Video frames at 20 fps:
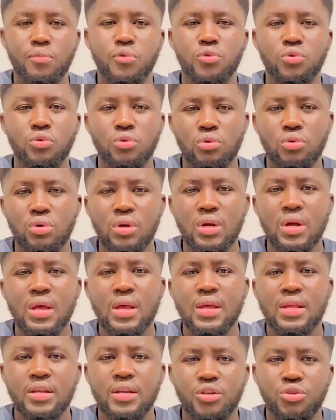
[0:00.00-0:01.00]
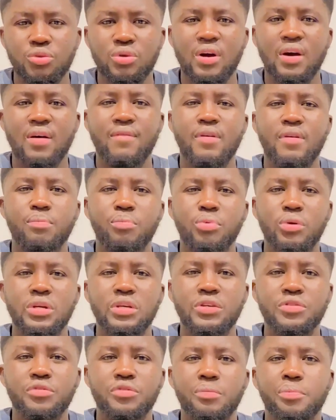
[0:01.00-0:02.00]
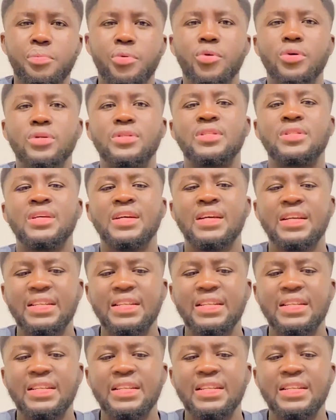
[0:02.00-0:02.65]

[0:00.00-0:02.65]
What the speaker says: So they should have a police report.